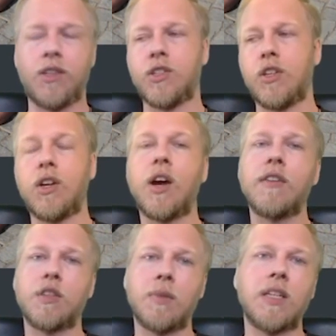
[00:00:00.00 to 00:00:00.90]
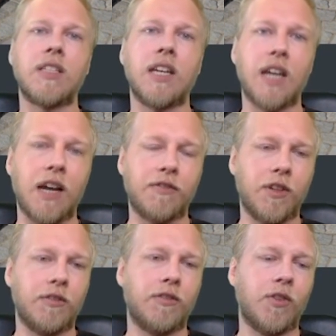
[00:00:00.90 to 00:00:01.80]
So you don't have to maintain
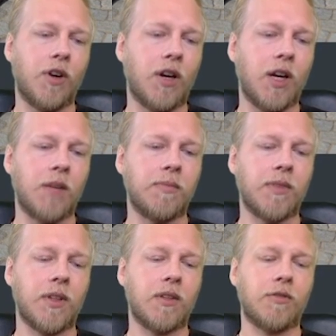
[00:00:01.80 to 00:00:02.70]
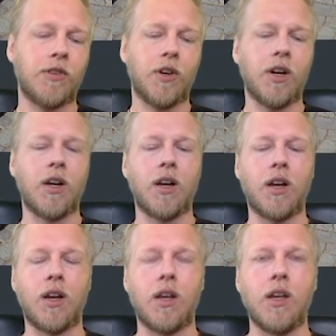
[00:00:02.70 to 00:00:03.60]
effort for
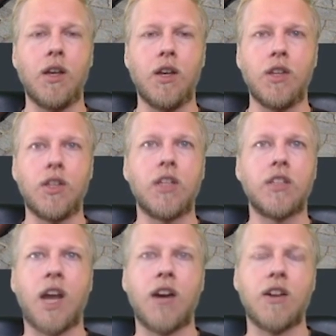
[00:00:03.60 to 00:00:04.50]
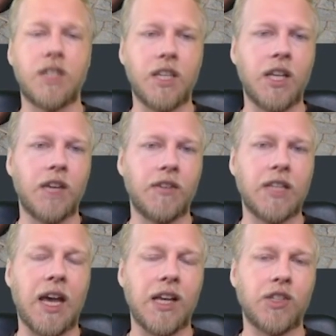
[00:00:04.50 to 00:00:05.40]
the entirety of a
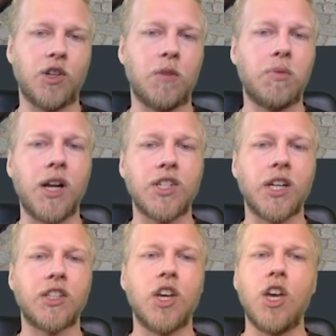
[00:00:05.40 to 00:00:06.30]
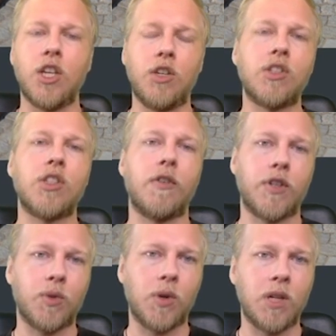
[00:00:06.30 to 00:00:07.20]
task or a project. You just go for
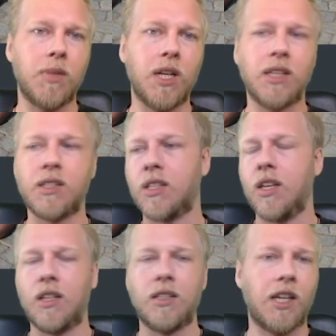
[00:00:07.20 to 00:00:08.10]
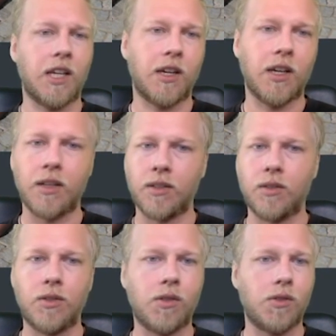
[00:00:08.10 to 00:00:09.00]
20 minutes and take a
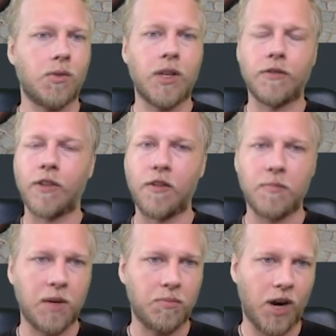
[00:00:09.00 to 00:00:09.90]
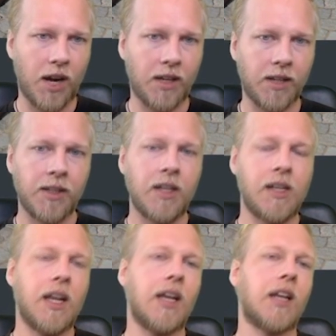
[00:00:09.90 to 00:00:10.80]
3 to 5 minute break
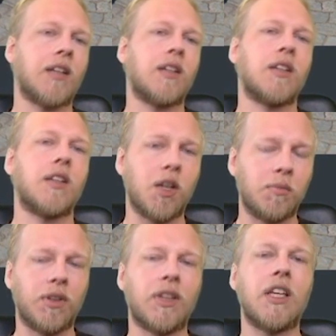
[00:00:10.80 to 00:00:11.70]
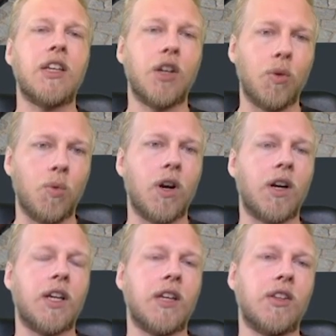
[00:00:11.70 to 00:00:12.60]
and complete your
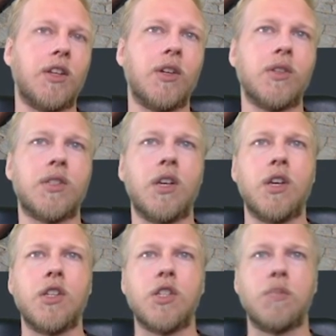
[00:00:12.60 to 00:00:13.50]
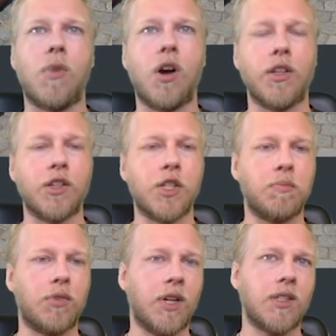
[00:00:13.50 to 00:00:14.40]
work in those smaller
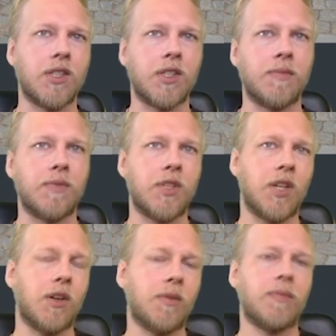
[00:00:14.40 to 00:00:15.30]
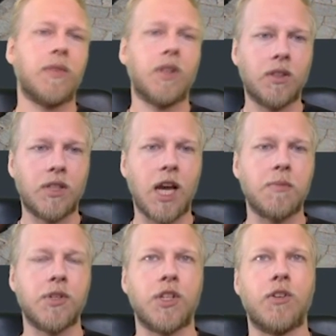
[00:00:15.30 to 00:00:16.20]
sprints. So
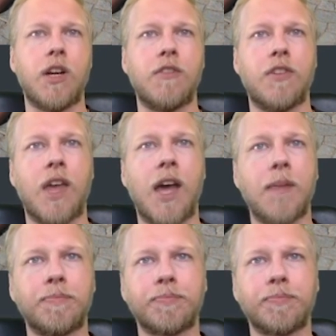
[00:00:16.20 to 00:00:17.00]
timers are great for that.